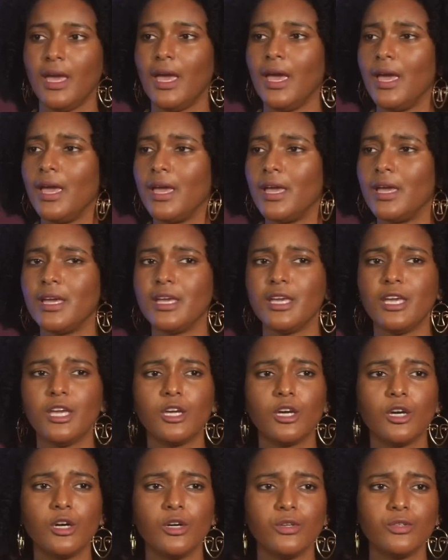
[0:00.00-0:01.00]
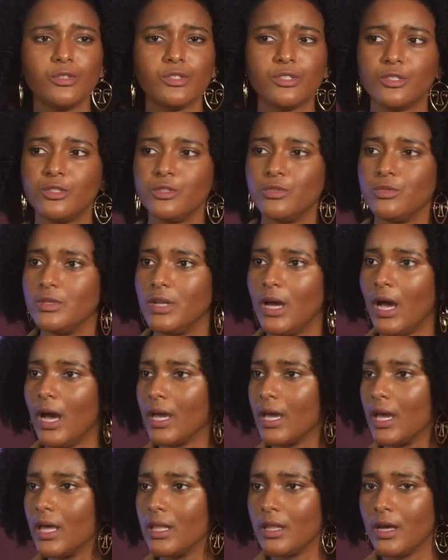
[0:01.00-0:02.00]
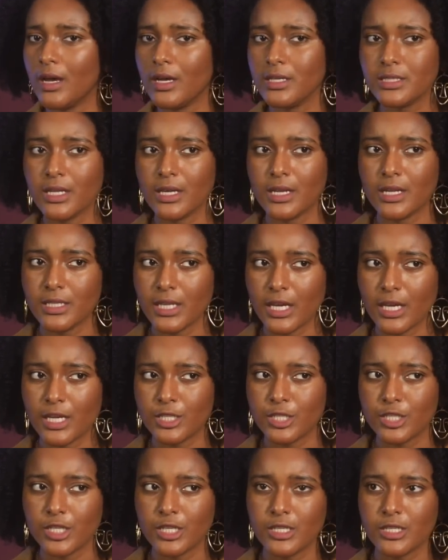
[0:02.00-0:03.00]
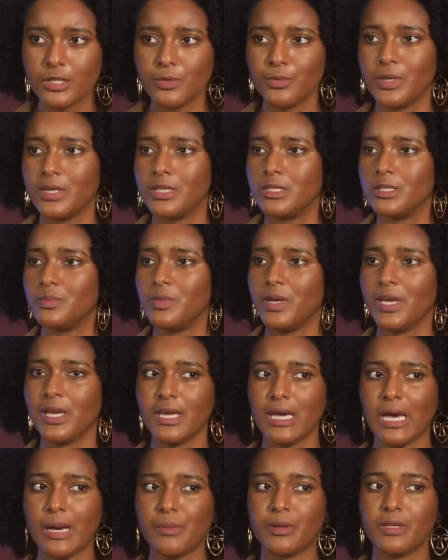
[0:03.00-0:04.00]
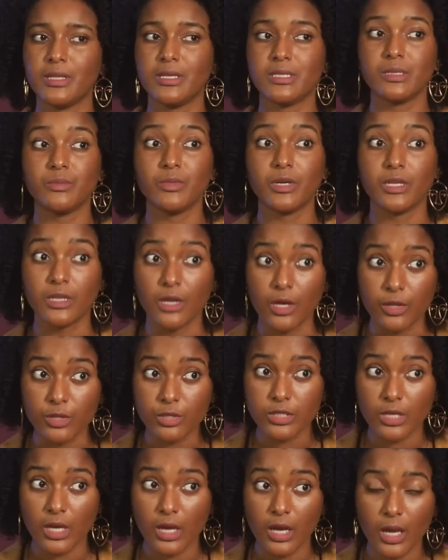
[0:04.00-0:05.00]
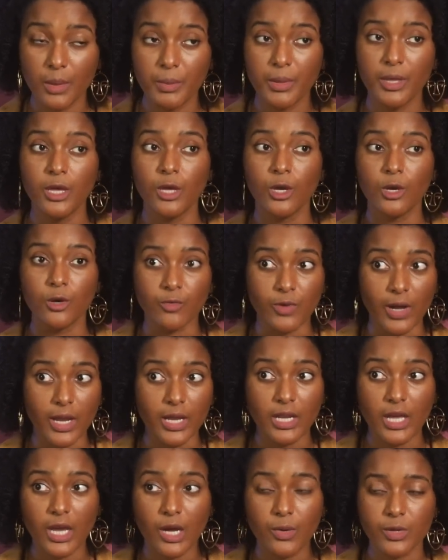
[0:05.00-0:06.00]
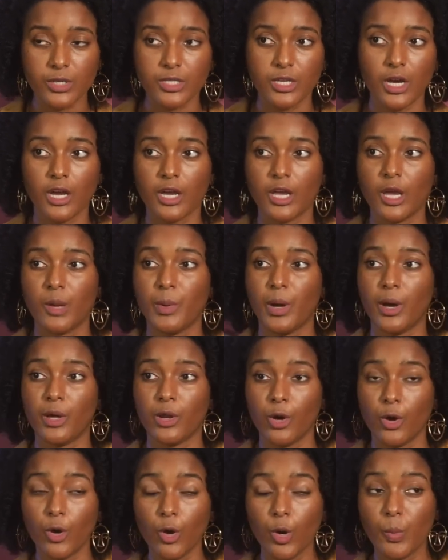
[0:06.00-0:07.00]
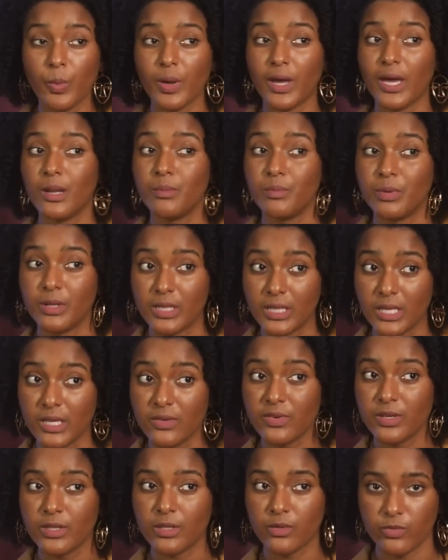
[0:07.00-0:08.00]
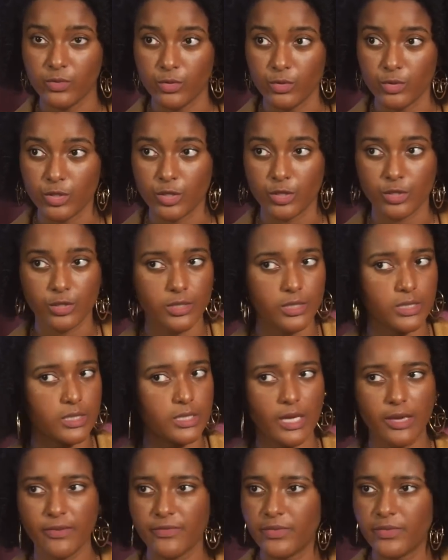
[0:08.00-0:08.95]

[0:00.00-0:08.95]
Hey, egos, do not get lost on a tangent. We can debate capitalism another time. Right now, we're talking about hope and belief in the future. Stay